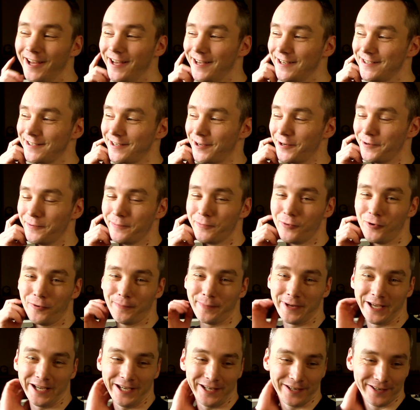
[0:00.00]
So
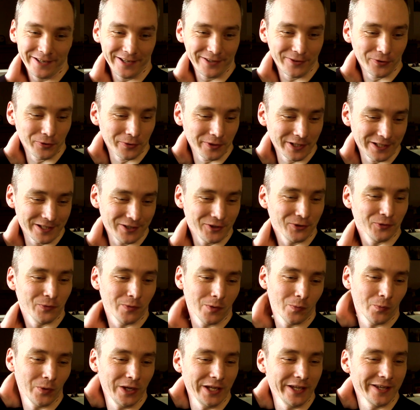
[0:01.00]
Morphblade, I thought I could do in
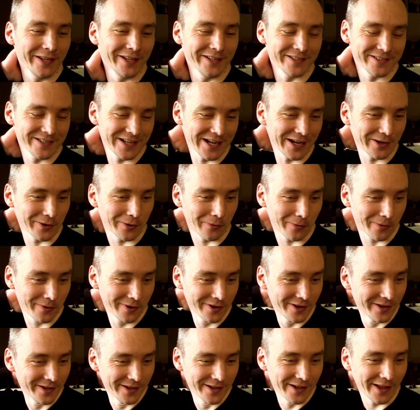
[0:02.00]
1 week. It's now,
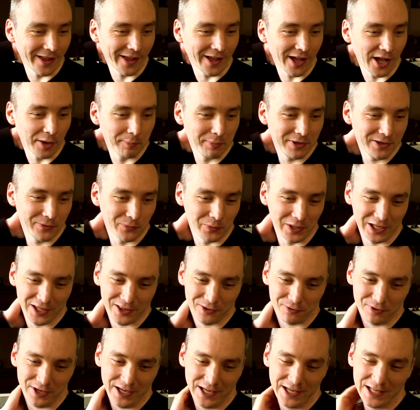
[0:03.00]
I'm in week
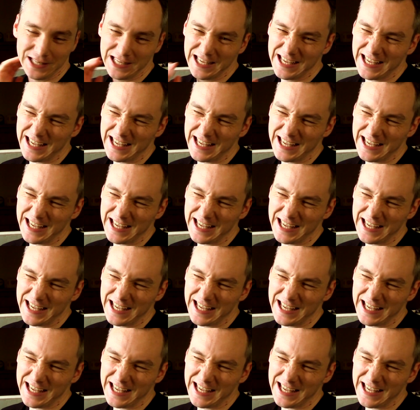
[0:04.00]
3.